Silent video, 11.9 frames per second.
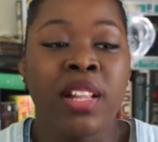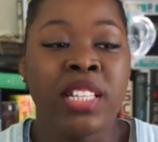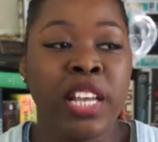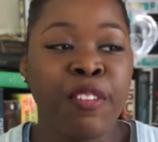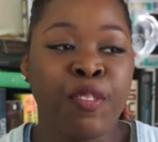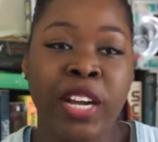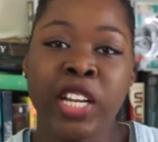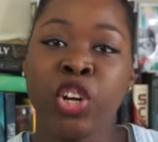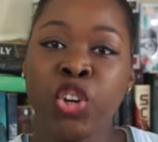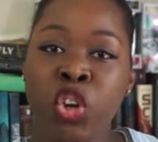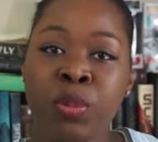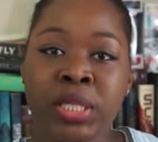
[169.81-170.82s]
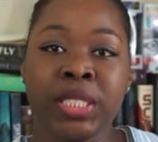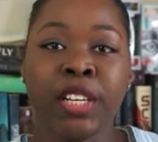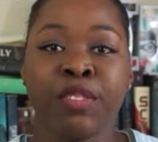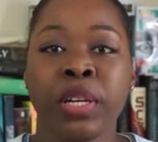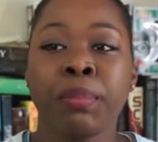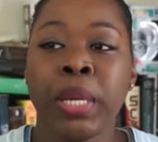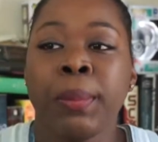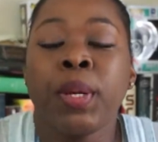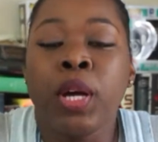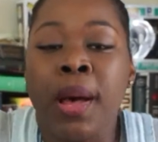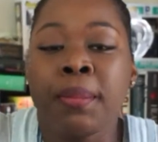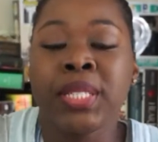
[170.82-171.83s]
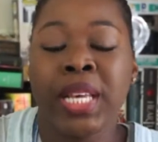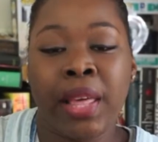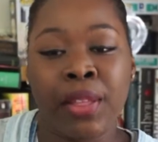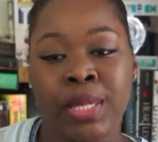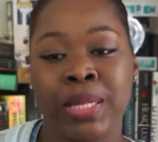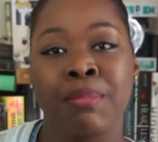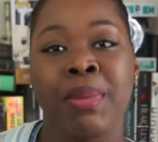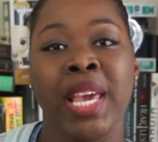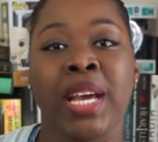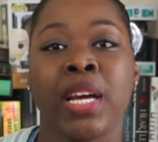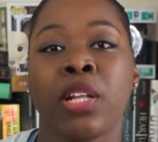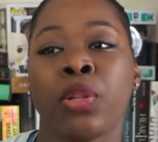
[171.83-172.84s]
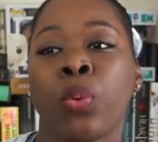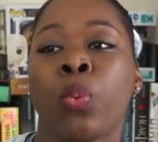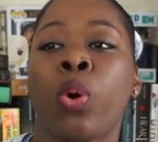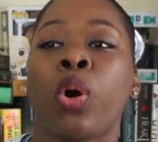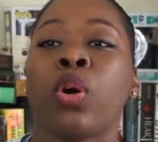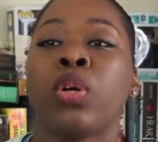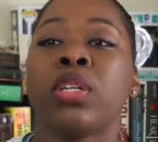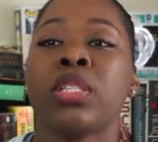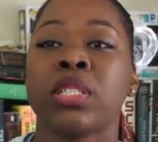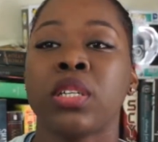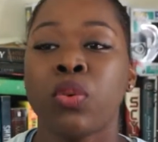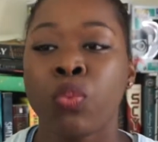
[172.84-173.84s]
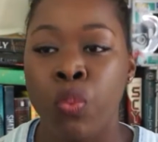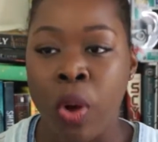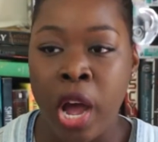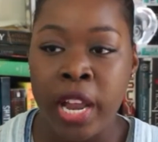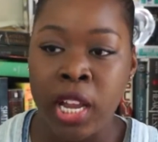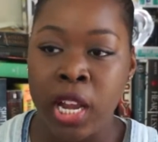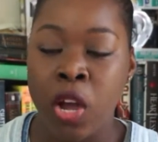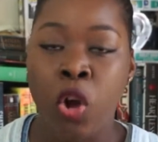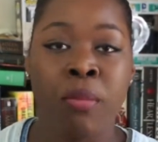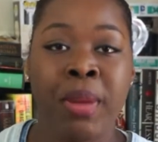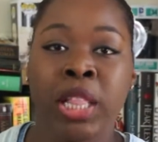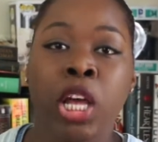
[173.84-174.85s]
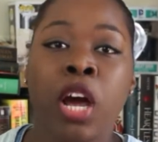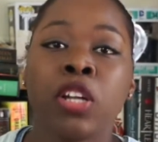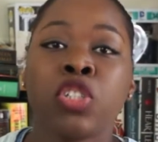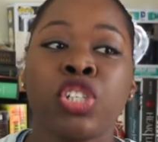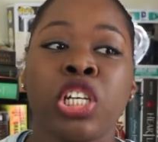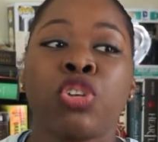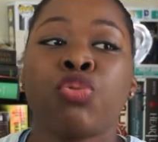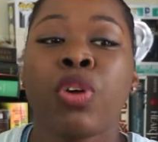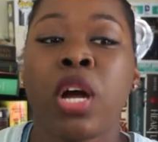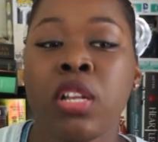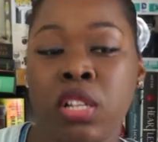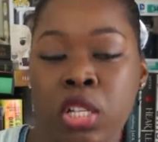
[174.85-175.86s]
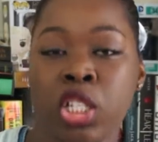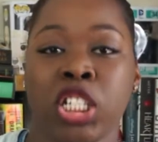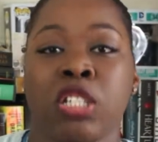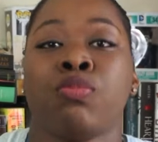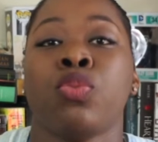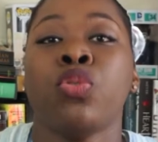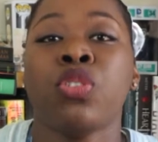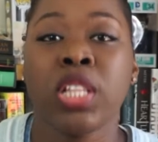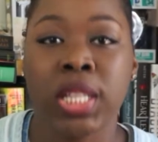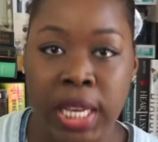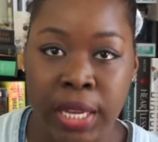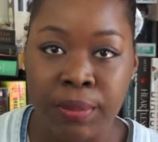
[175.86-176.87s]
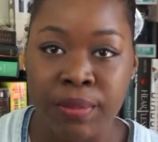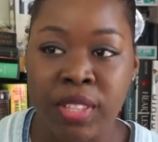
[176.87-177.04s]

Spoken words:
different groups and different people come together to make the world run, or make the country run smoothly.